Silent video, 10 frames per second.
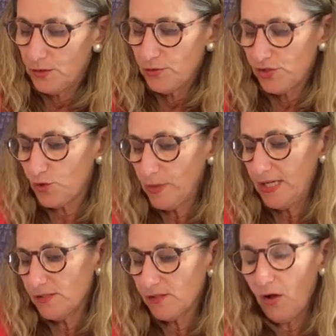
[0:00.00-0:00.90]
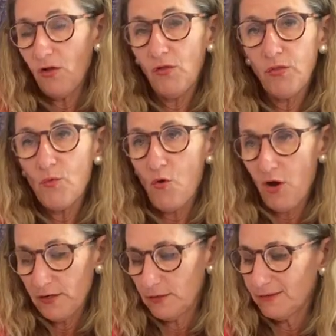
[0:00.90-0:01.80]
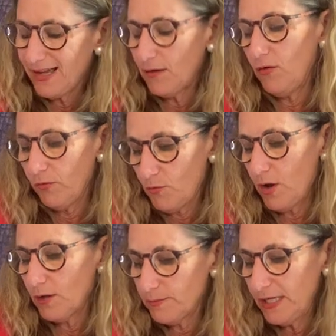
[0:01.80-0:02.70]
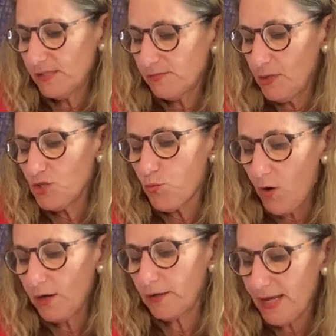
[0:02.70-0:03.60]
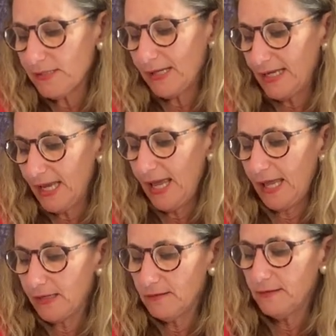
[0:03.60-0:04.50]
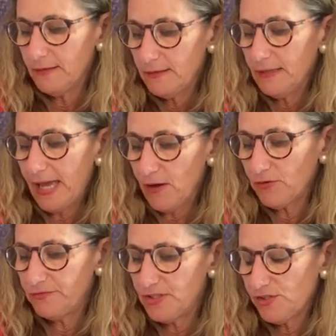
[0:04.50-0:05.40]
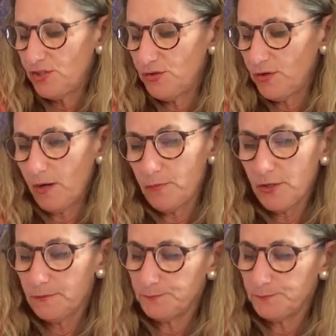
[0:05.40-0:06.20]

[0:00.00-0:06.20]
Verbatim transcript: squeeze all the water, not all the water, but as much water as I can out of this cucumber.